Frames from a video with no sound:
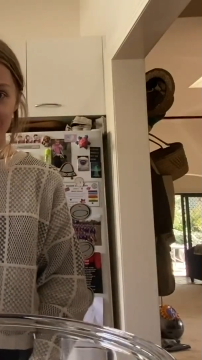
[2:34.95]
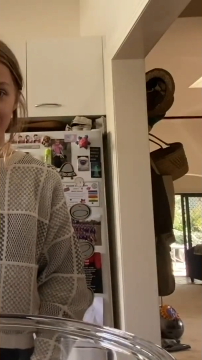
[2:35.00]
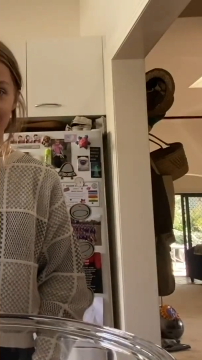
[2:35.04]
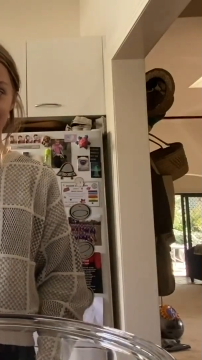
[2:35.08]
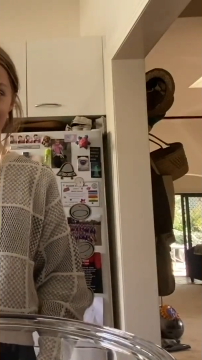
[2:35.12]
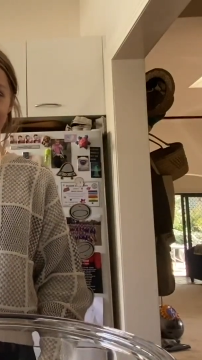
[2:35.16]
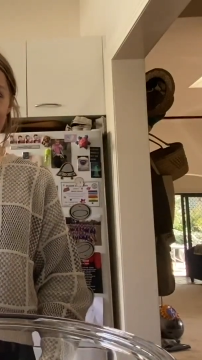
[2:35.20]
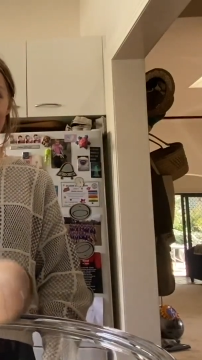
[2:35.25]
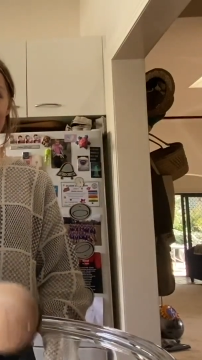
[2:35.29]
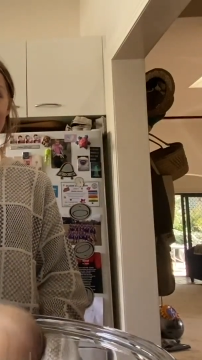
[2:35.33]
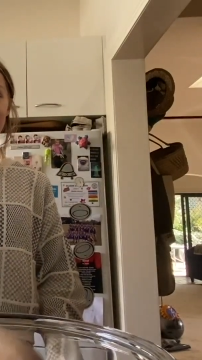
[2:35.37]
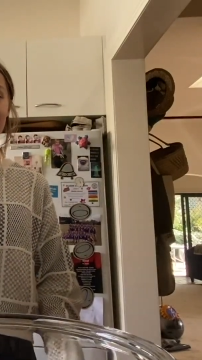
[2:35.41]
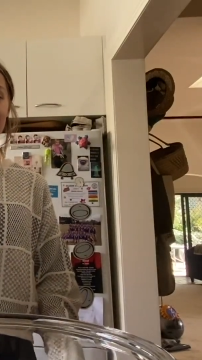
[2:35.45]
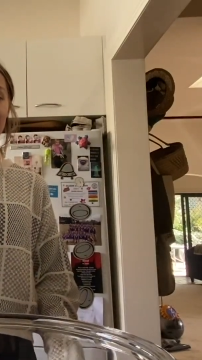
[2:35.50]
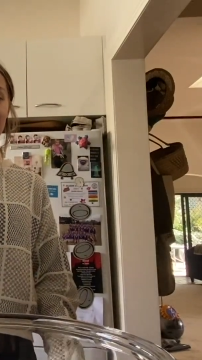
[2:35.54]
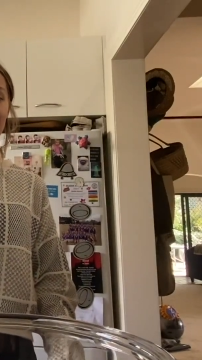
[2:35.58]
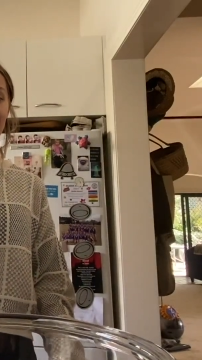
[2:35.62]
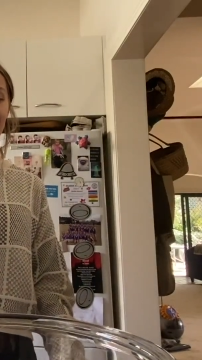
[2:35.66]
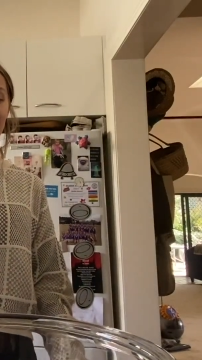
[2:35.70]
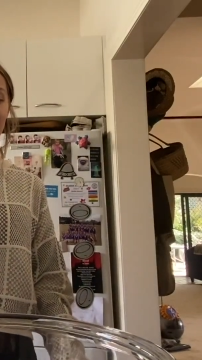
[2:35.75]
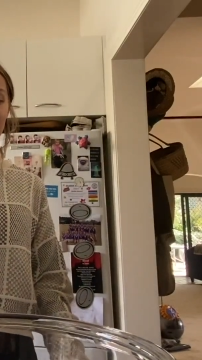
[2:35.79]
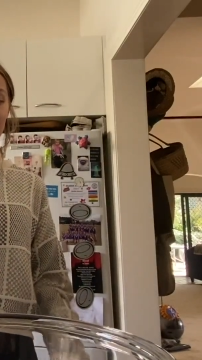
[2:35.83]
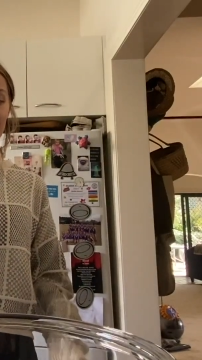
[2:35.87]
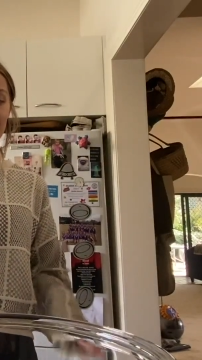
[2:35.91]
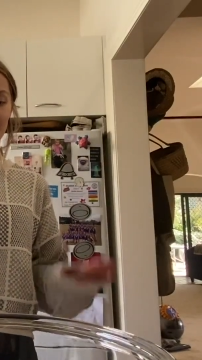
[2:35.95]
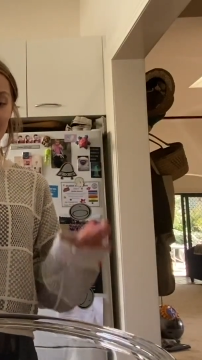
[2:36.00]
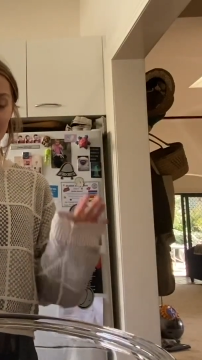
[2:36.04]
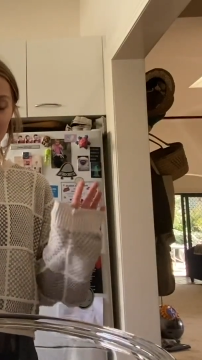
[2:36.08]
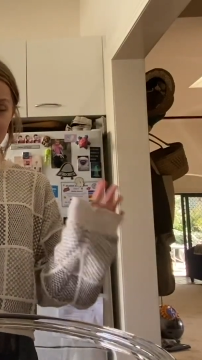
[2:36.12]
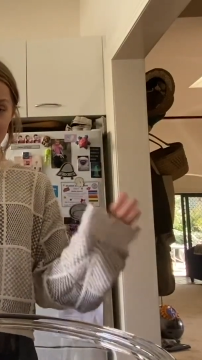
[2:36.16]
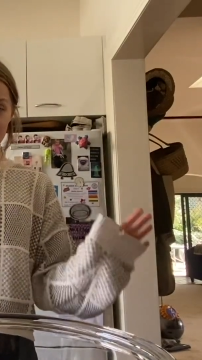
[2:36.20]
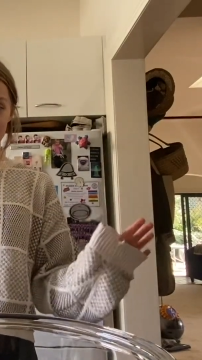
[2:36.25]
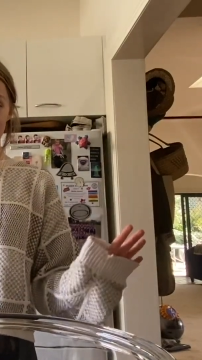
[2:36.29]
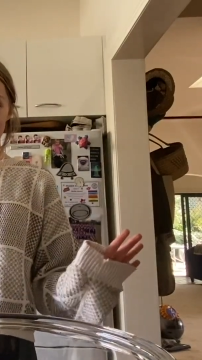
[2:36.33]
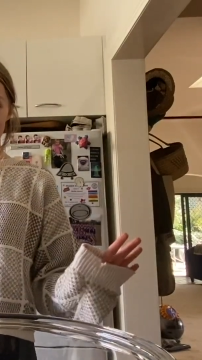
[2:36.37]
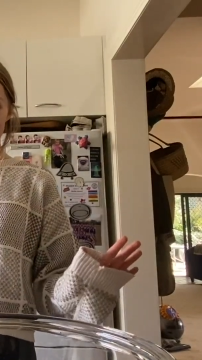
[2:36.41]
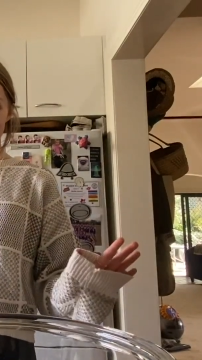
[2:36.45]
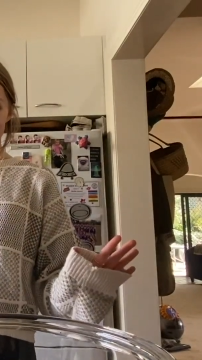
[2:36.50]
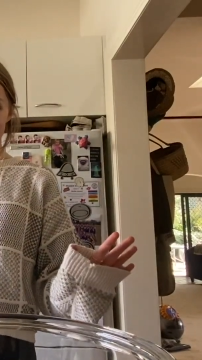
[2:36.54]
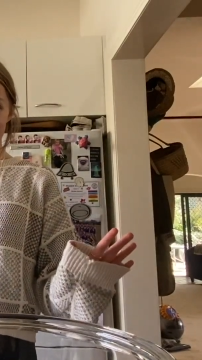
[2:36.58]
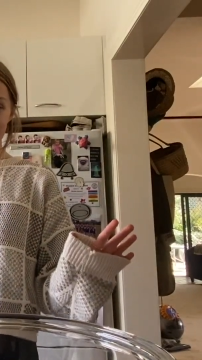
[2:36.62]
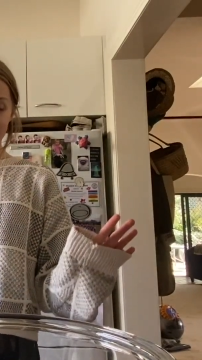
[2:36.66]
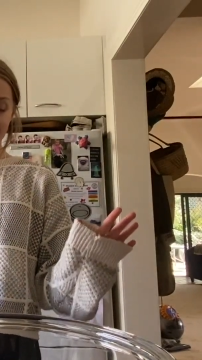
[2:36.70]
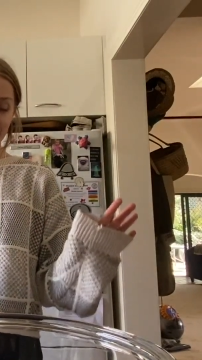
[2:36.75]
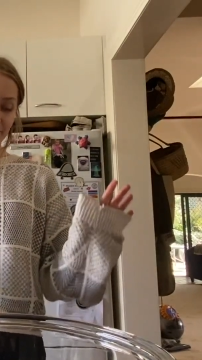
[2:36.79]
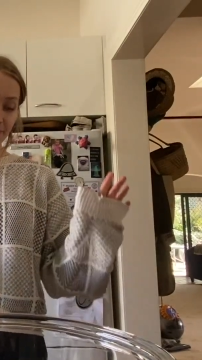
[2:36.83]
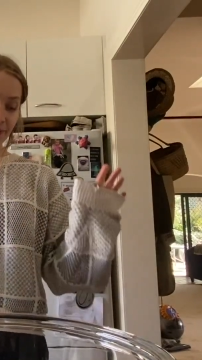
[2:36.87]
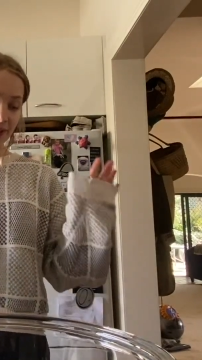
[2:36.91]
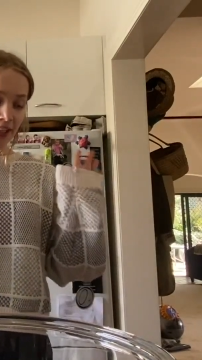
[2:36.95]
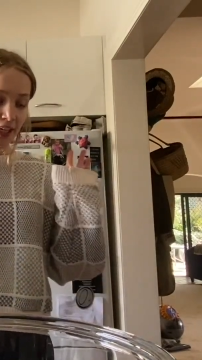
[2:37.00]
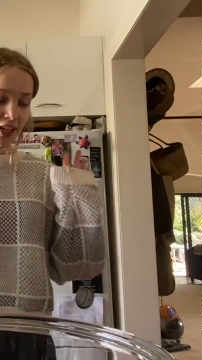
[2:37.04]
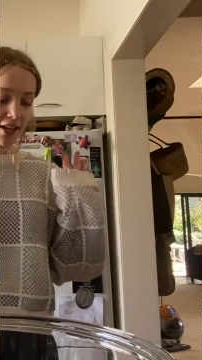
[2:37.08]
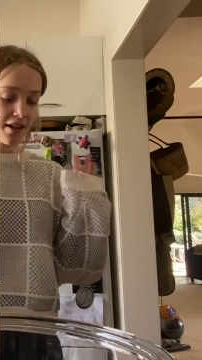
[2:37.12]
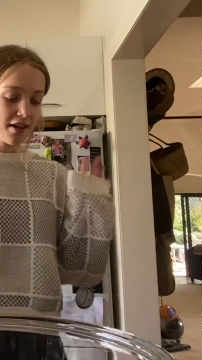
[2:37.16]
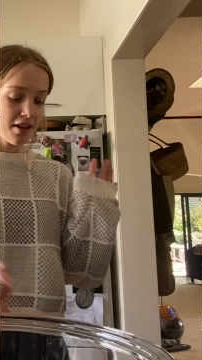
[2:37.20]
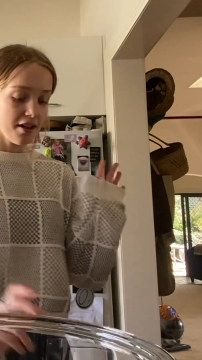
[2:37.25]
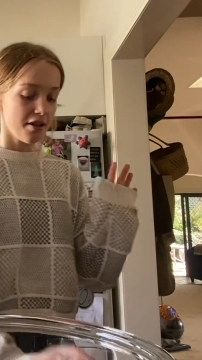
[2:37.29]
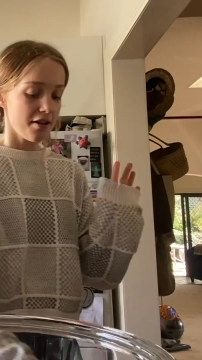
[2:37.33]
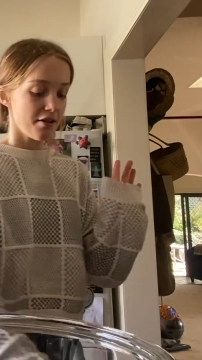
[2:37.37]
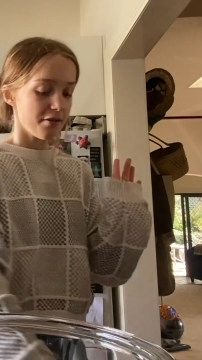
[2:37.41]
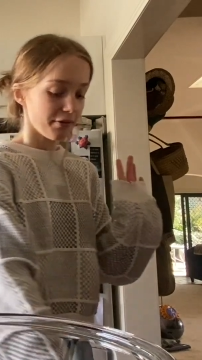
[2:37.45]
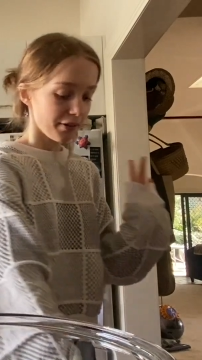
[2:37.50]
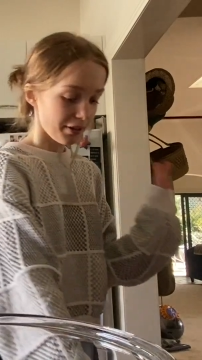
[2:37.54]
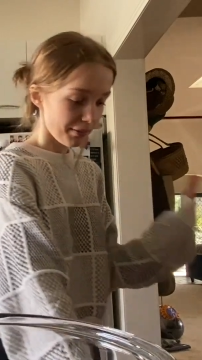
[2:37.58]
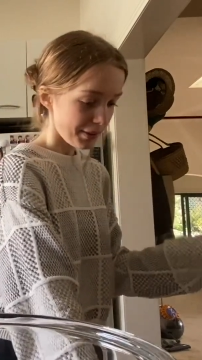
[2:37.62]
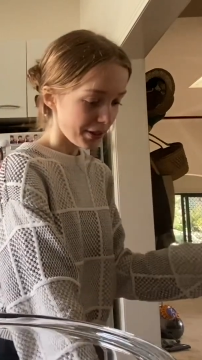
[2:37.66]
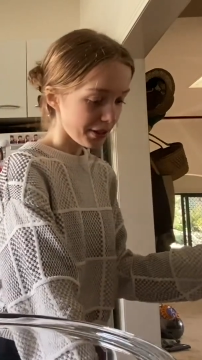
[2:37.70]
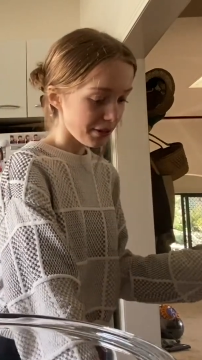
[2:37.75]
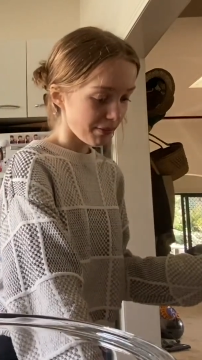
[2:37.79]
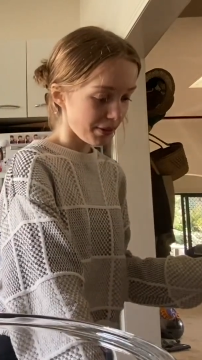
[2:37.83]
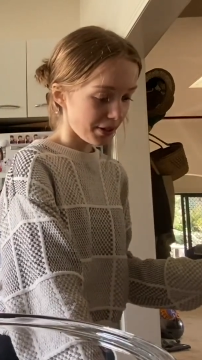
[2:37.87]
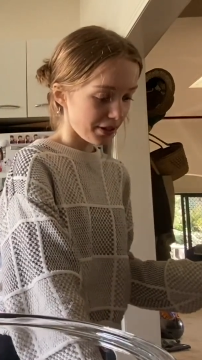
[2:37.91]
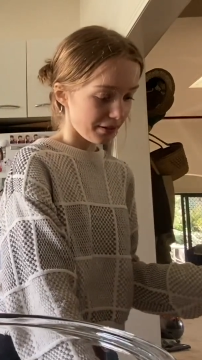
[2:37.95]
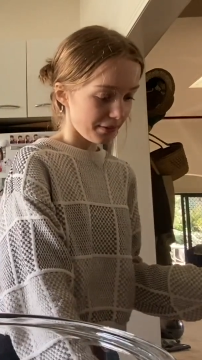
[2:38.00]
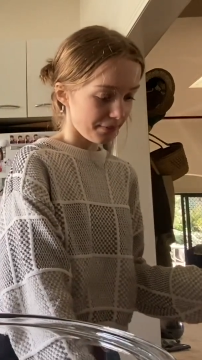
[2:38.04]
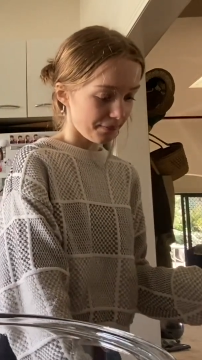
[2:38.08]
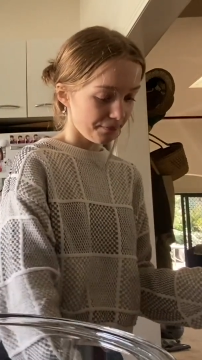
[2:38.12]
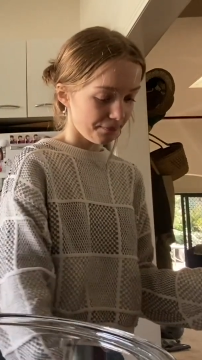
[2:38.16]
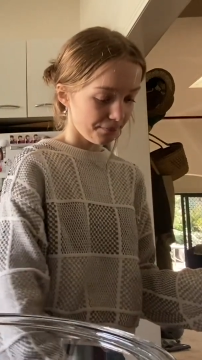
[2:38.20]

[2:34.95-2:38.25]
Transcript: First thing. I'm gonna put the spoon there. I'm gonna melt the butter.